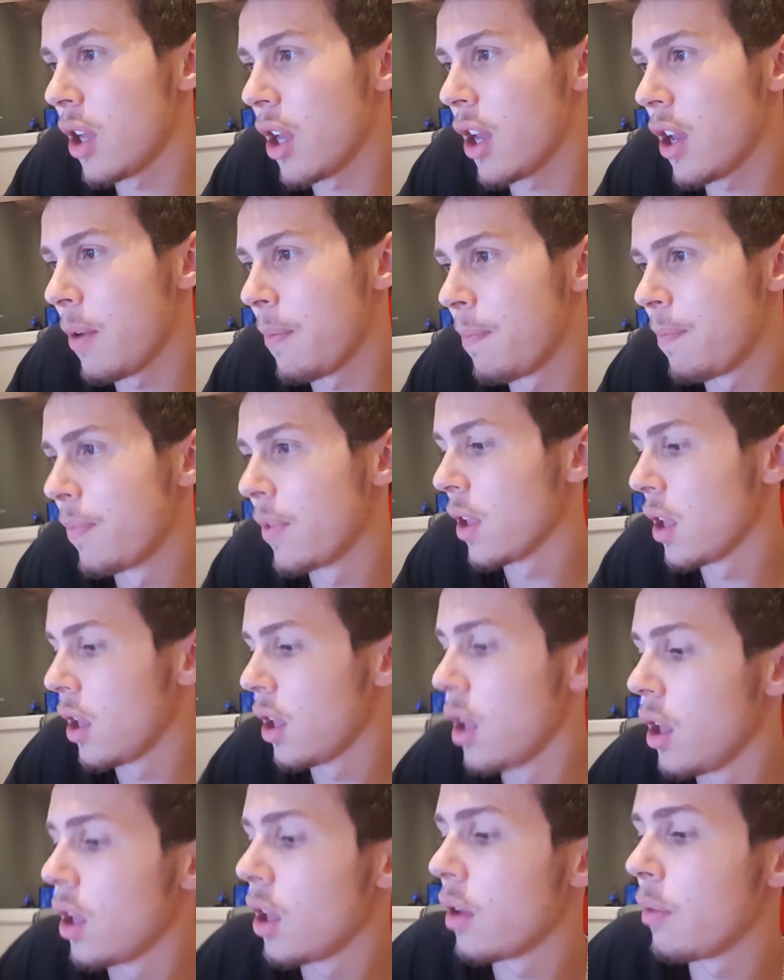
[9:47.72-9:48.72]
Um,
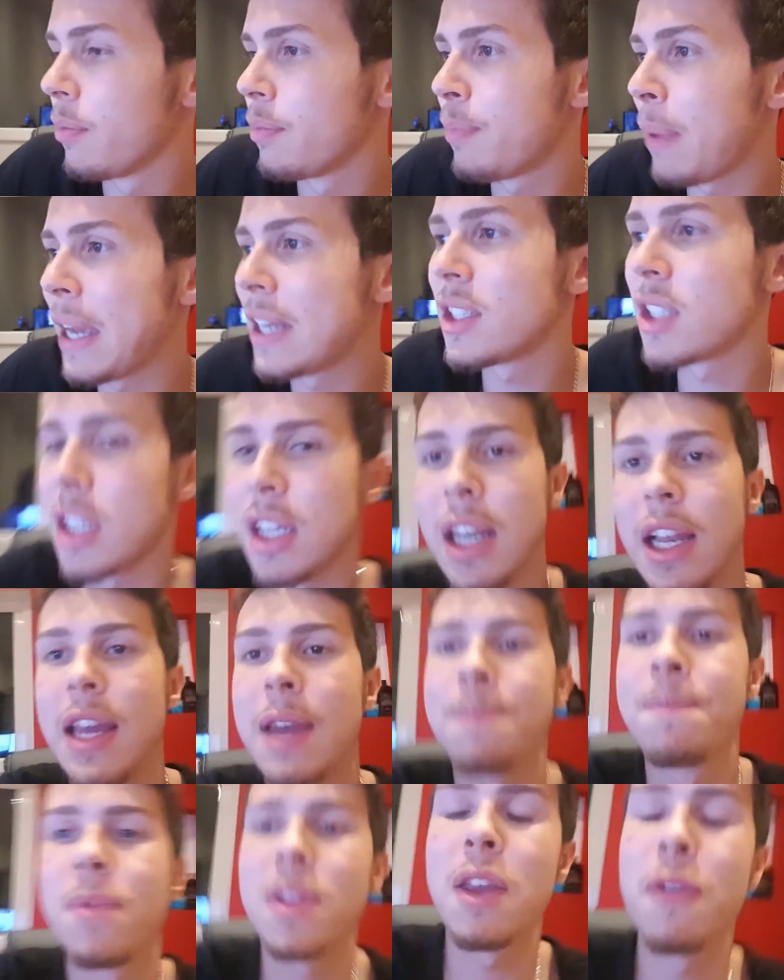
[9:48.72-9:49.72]

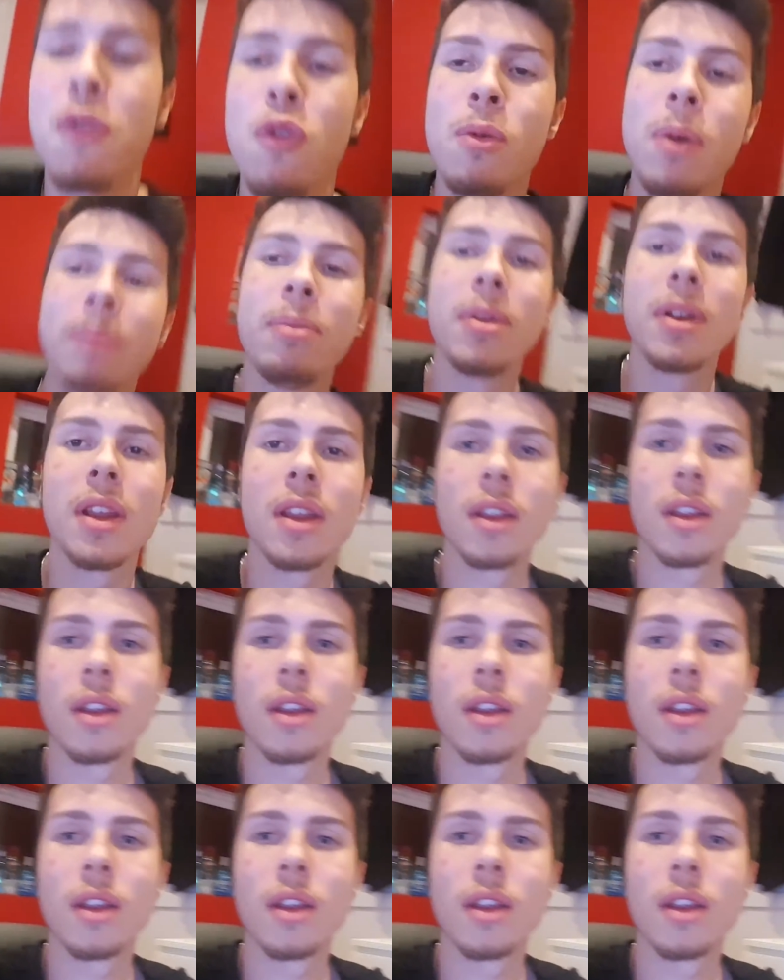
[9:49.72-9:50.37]
basically, if you remember,